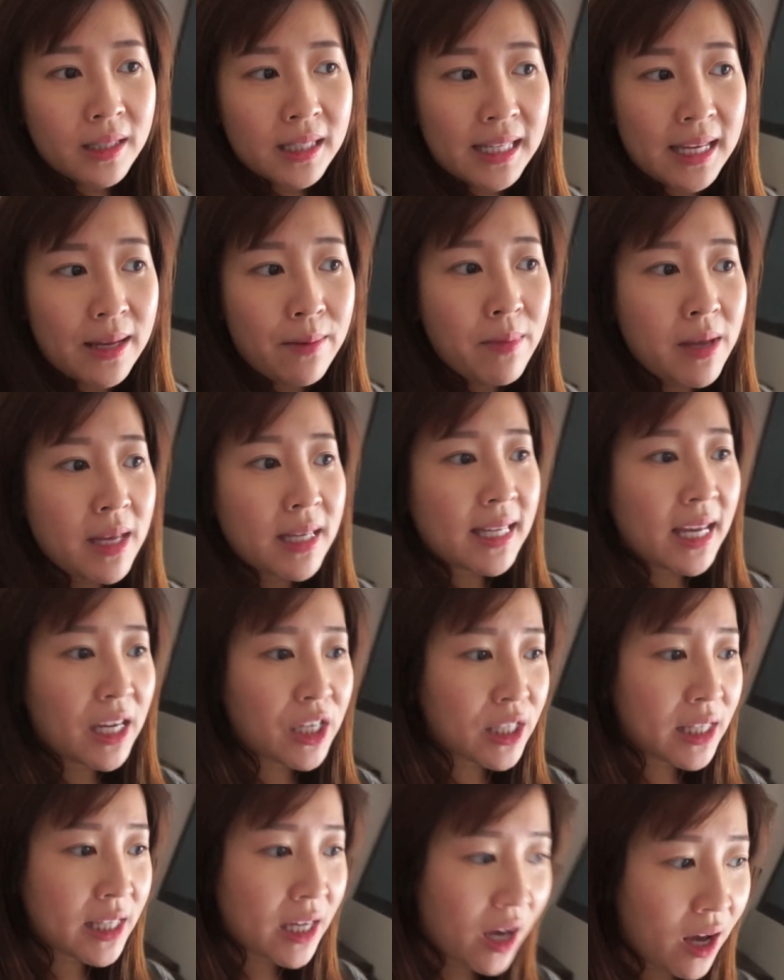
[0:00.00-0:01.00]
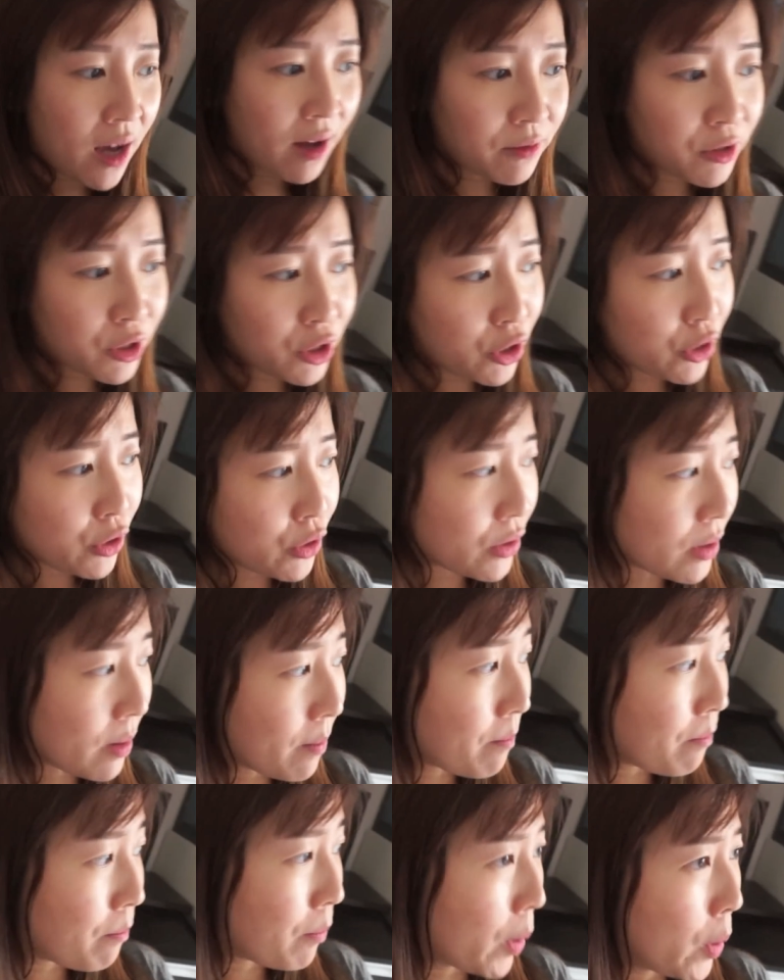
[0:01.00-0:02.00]
Tim is actually off to do
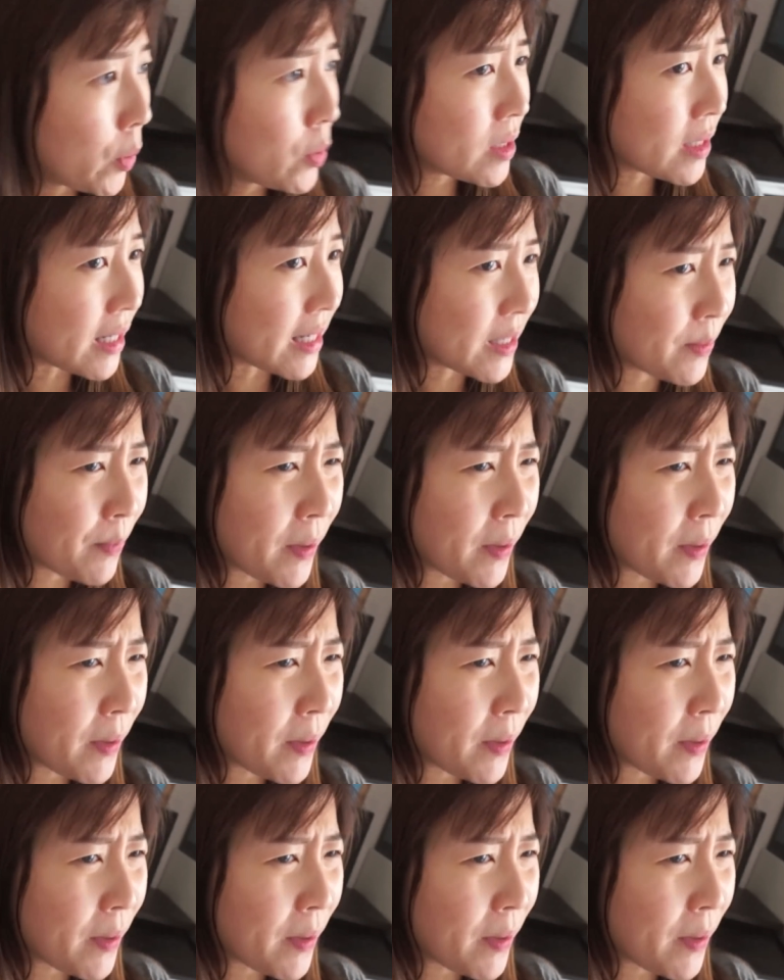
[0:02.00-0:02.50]
some posting.